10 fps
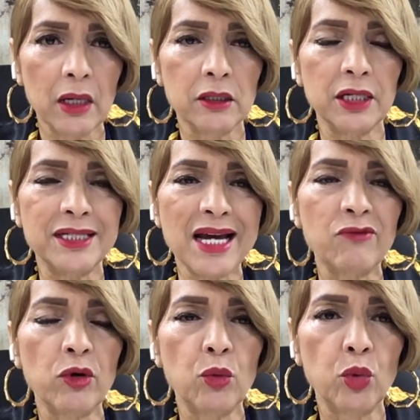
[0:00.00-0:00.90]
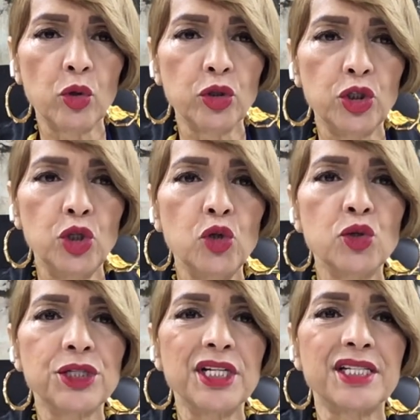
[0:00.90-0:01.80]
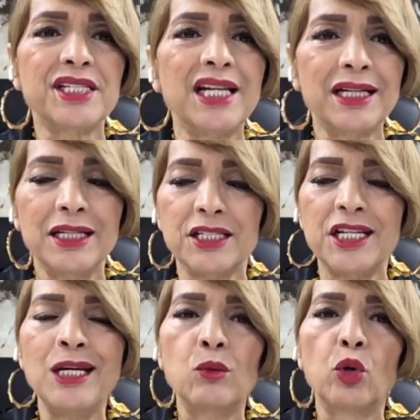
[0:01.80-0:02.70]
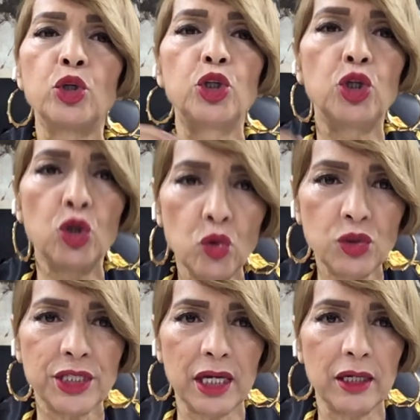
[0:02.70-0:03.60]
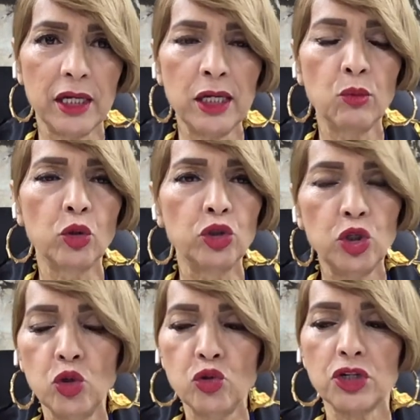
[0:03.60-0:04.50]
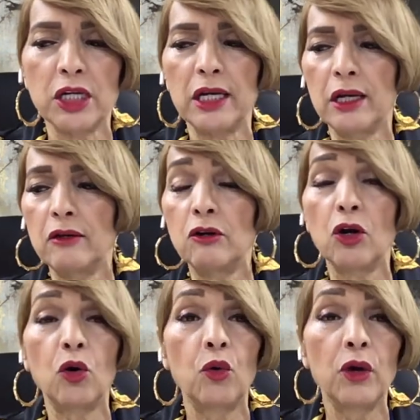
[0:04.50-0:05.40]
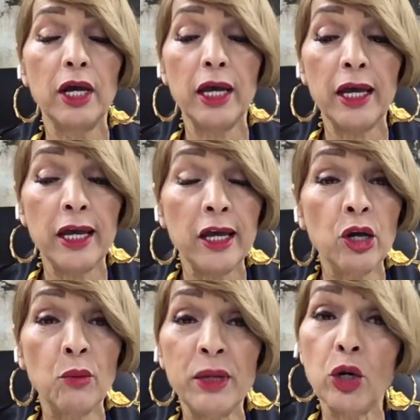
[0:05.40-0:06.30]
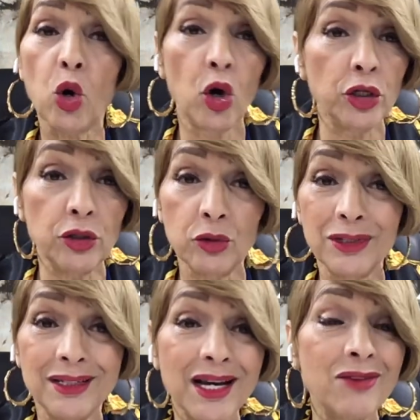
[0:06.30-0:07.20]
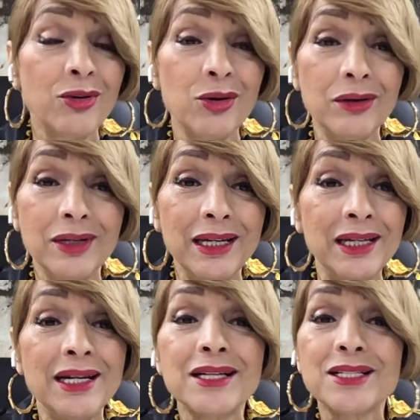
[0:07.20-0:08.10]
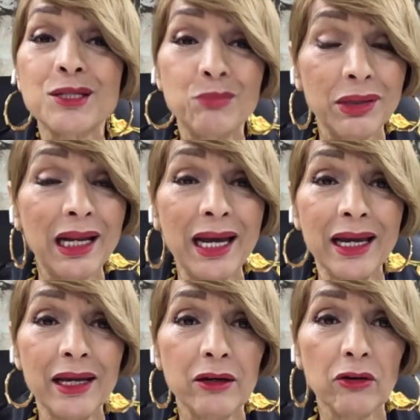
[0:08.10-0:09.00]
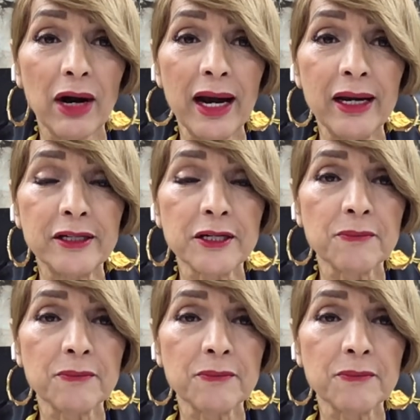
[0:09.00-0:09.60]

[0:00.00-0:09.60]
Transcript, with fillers: The devil will use the sickness, he will use it. He will use it, you know, he'll be on you. The devil, he doesn't play, right?